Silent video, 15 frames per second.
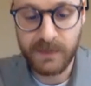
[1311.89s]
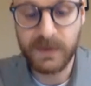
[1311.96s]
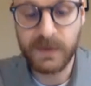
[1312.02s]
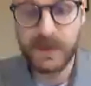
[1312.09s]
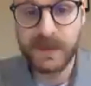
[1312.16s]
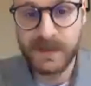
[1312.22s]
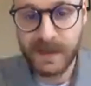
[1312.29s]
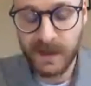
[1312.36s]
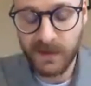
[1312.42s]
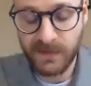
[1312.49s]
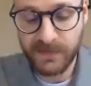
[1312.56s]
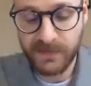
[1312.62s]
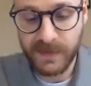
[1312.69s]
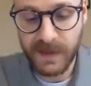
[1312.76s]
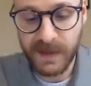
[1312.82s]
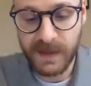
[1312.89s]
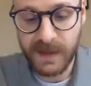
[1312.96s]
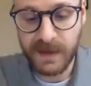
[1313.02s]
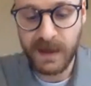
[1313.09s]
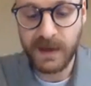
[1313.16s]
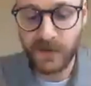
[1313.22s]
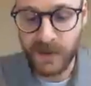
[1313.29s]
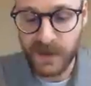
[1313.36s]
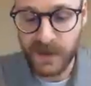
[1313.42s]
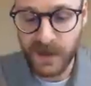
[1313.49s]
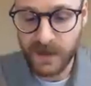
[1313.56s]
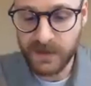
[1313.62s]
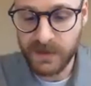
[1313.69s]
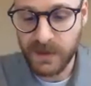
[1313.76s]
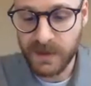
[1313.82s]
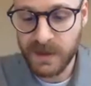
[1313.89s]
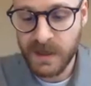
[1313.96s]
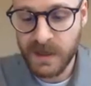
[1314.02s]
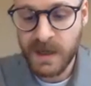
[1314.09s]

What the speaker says: between self and concrete other